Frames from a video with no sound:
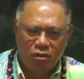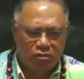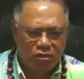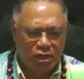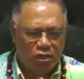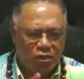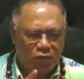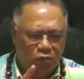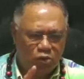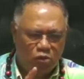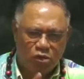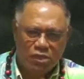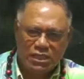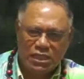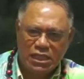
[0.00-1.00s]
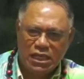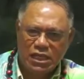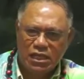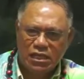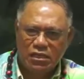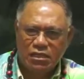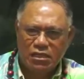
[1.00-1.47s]
Thank you for your
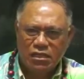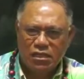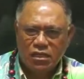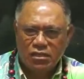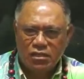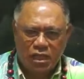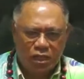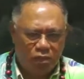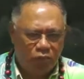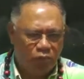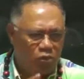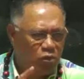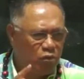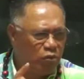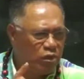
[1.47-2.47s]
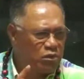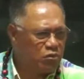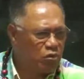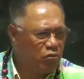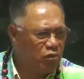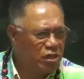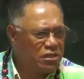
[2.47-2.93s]
healing. Thank you for your
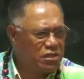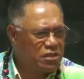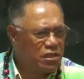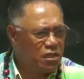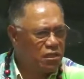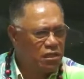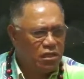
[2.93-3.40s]
restoration.